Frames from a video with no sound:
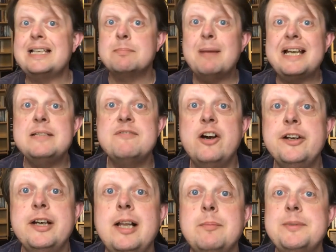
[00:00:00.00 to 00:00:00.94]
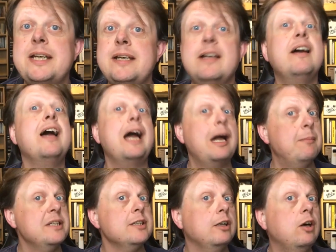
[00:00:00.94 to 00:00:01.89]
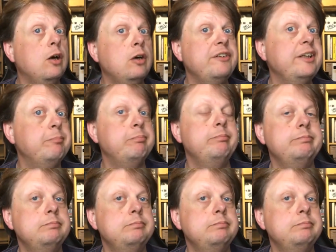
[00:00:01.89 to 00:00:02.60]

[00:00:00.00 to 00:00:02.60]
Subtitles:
It's May's vinyl update, and there's a lot of it.